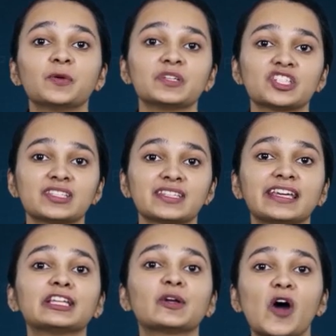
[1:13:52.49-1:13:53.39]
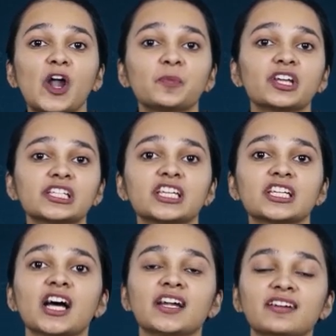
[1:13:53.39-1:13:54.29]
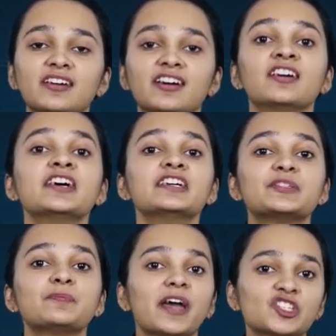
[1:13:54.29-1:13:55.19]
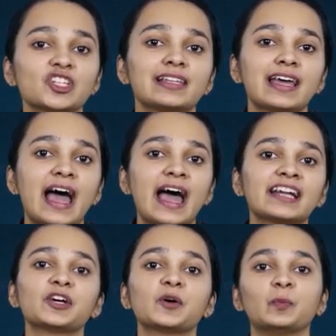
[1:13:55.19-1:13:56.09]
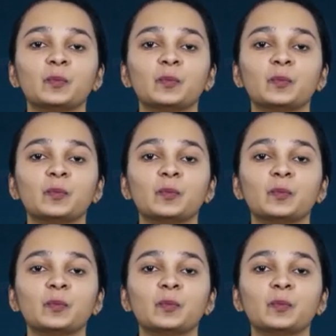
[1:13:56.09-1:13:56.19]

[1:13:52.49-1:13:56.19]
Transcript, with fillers: which is incorporated under a special act,